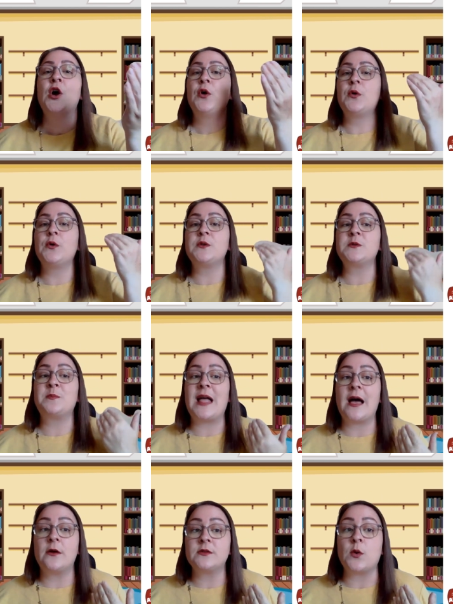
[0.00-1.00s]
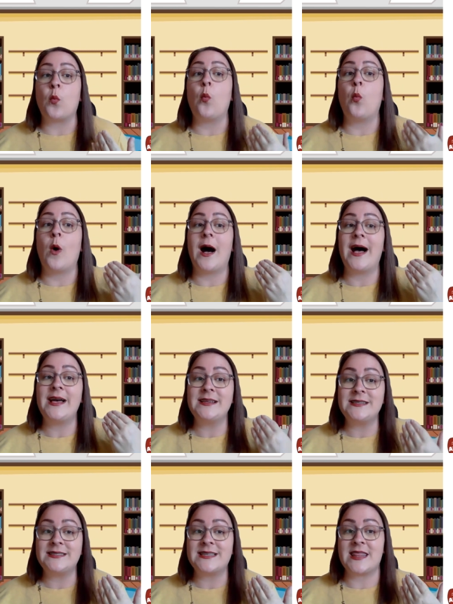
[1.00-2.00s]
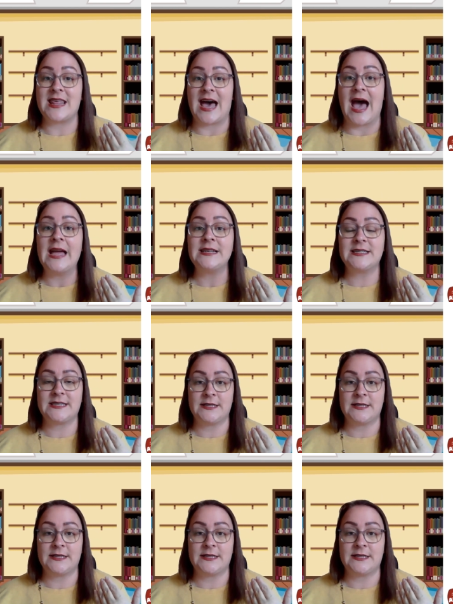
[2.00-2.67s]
Whose blouse was that?